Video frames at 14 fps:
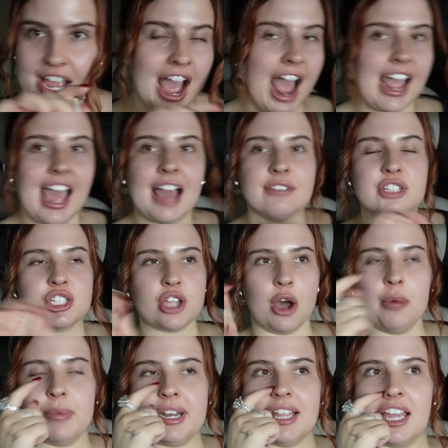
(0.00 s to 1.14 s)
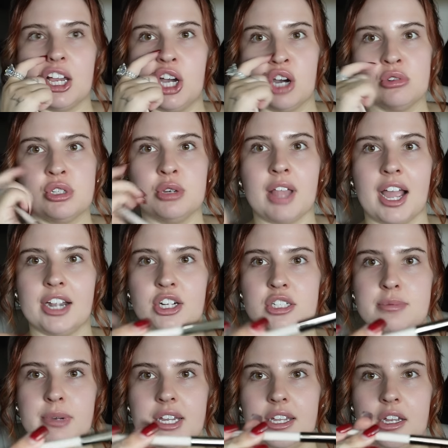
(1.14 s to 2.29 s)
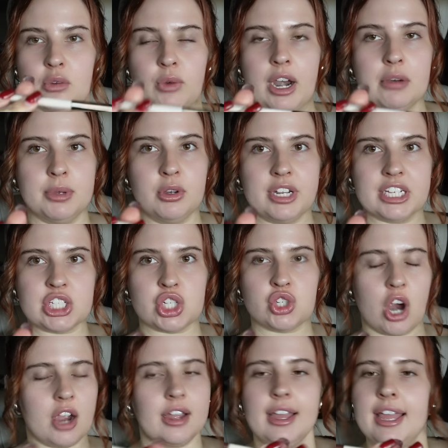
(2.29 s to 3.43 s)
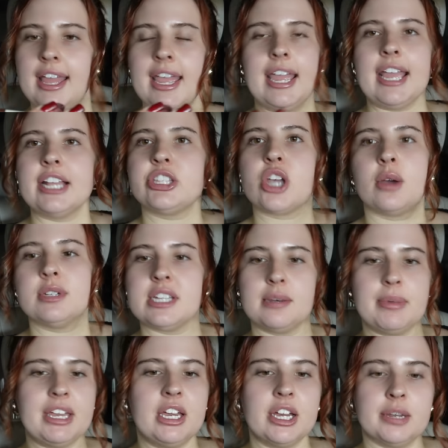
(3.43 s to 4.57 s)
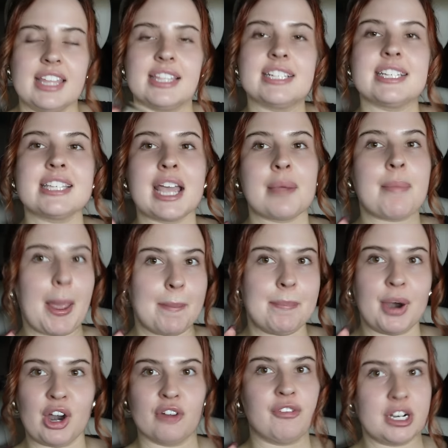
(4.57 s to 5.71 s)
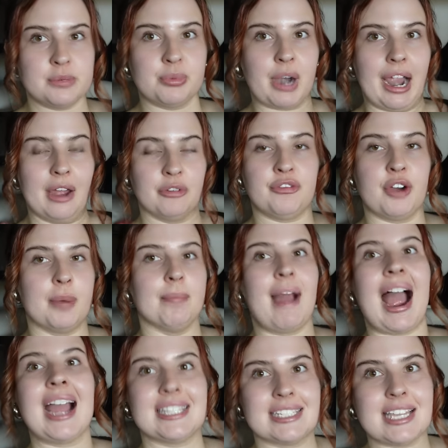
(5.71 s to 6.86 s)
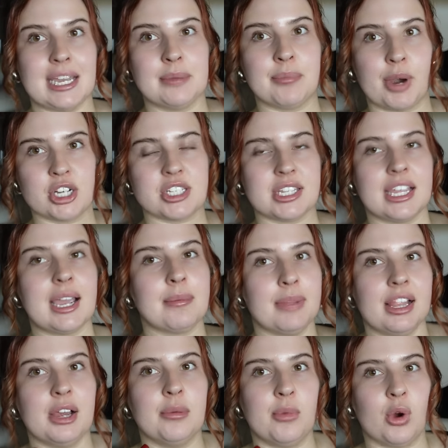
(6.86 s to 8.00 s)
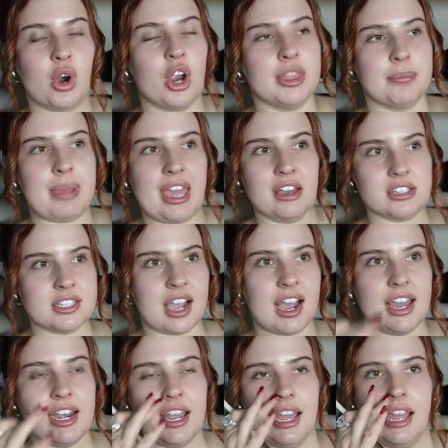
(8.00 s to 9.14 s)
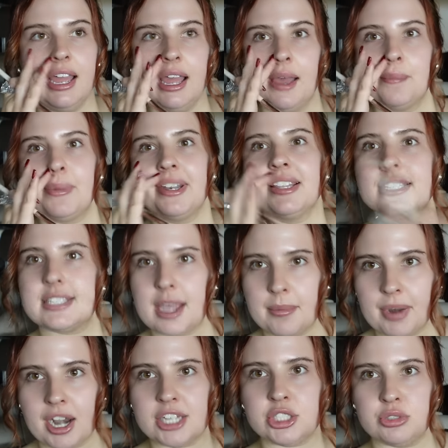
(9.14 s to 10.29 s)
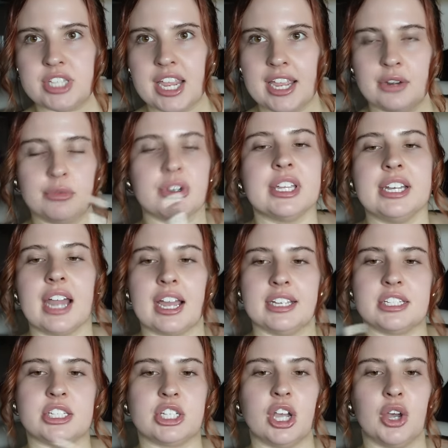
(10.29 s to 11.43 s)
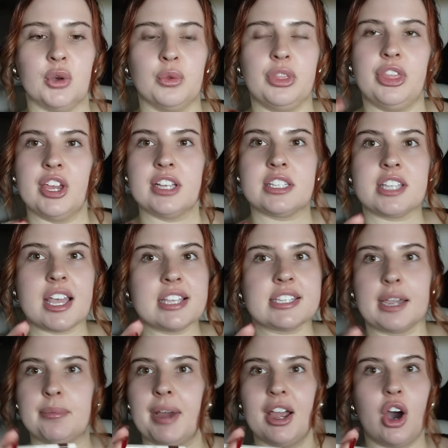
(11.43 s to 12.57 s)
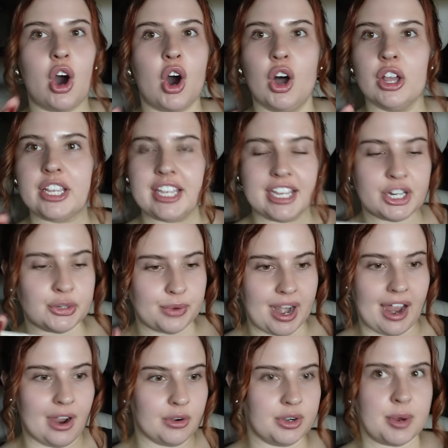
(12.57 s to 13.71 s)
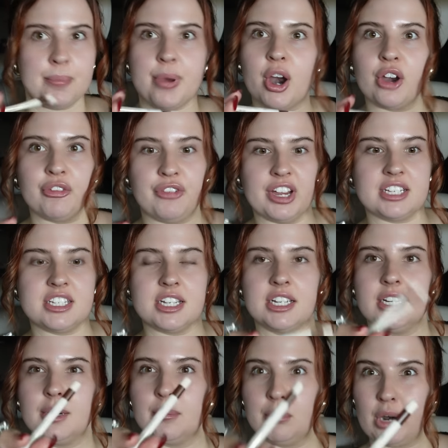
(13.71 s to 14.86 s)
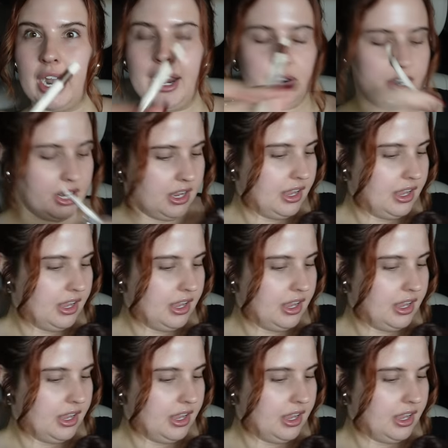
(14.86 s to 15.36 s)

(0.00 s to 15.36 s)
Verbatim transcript: I have so many like go-to liners, but Rare Beauty and Strong, it's always gonna be good. This is like my perfect brown. For my skin personally, I'm a little more on the pale side, but in the summer I do tan really nice. So this is like my all year round perfect brown.